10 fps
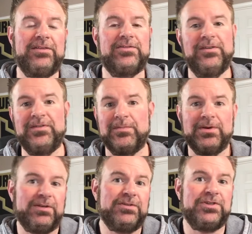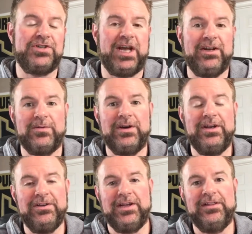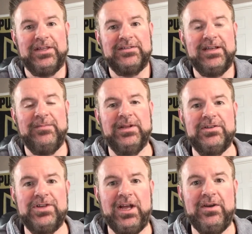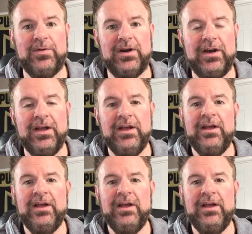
So if your birthday was in January, you get this email in January.